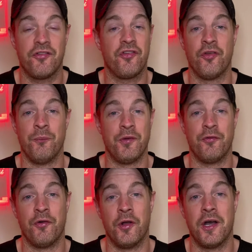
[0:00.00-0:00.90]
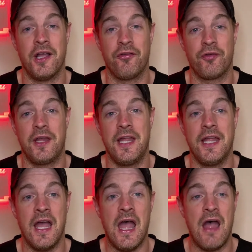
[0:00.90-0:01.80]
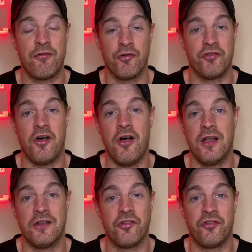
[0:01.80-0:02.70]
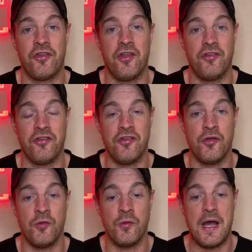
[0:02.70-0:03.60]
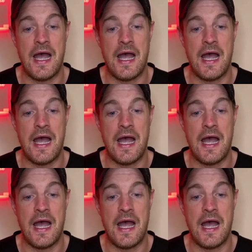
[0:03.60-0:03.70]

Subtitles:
It's just something fun, guys, for us all just to do.